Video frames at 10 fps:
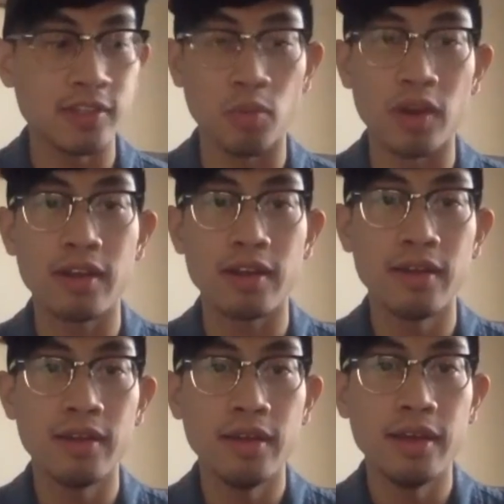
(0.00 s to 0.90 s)
work,
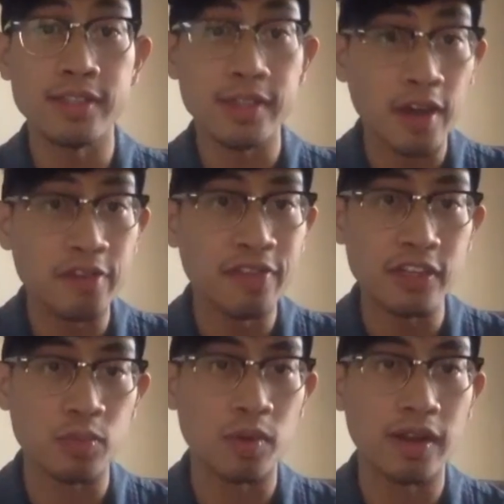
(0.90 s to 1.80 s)
is the
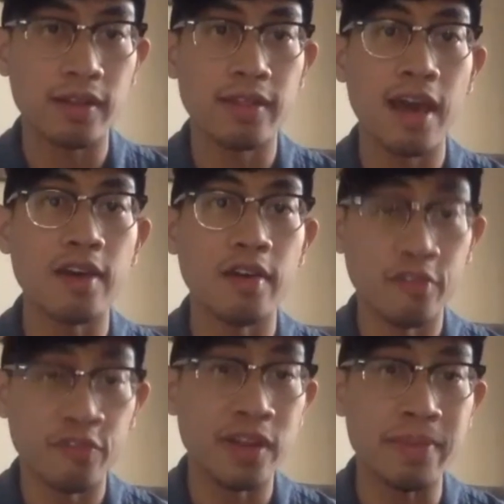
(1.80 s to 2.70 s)
unfinished work that
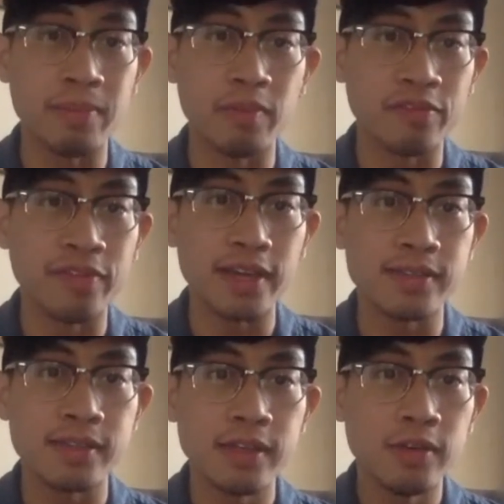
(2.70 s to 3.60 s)
free people
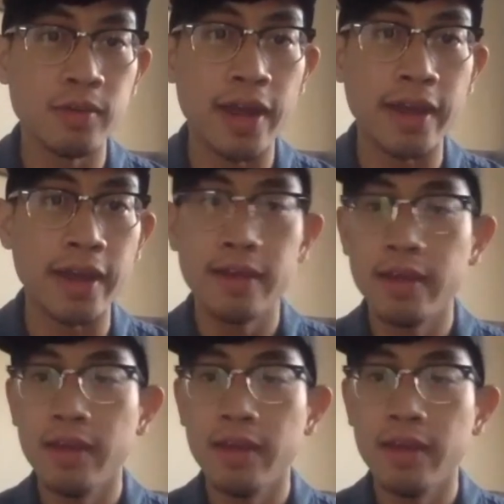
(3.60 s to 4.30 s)
face, right?